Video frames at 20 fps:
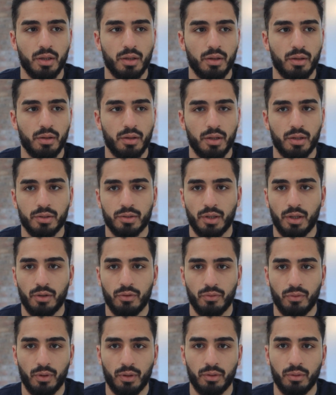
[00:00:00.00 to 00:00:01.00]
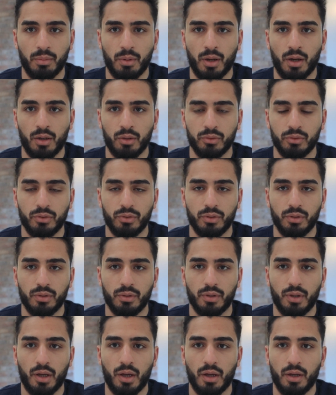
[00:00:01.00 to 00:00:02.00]
things that you've read about
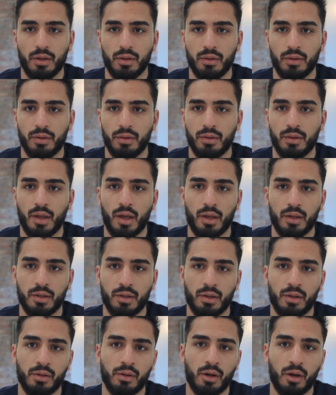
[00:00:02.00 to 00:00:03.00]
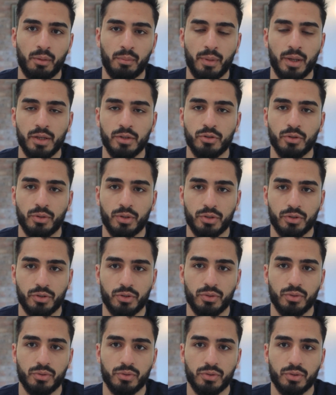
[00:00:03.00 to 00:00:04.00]
that are major
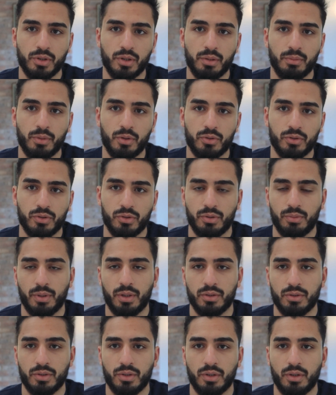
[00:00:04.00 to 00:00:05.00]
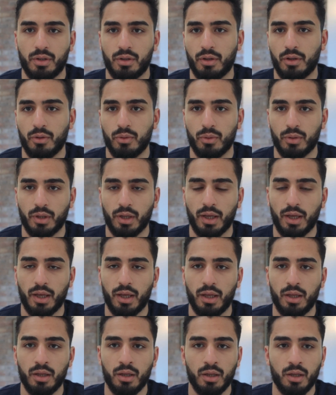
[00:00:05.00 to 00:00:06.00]
issues in emergency medicine in the
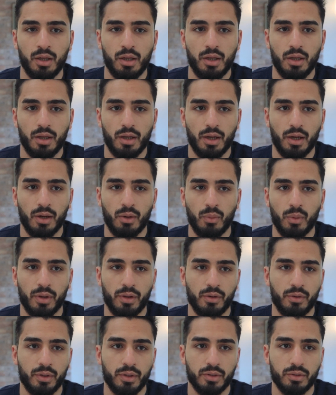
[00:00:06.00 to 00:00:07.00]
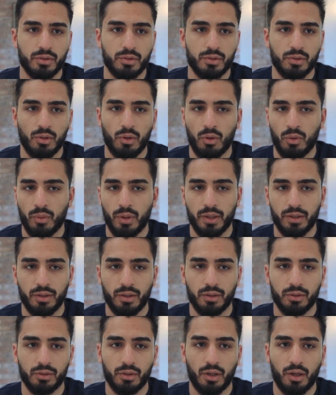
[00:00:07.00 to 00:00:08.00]
UK, whether it's long
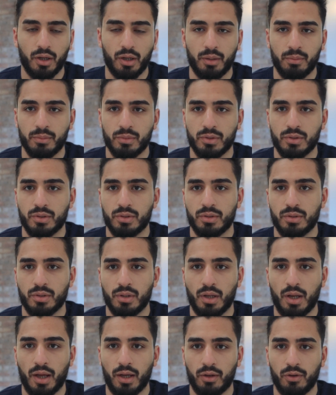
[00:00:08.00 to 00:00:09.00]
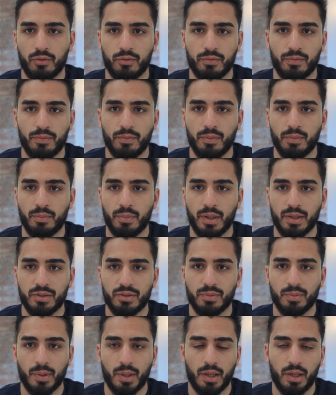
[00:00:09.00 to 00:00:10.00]
waiting times, lack of bed
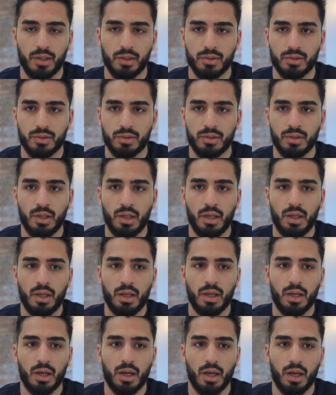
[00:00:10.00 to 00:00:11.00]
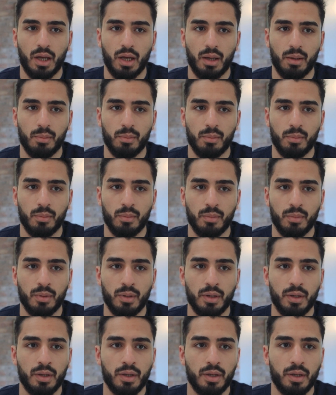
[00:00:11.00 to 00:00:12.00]
space,
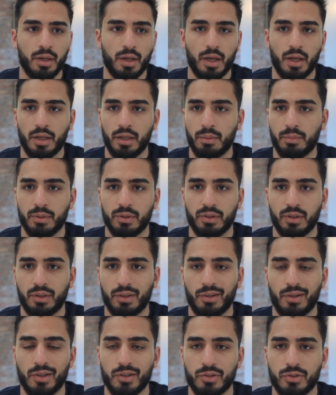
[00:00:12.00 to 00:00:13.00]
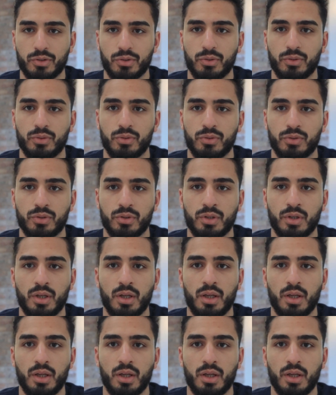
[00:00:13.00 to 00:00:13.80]
any particular issues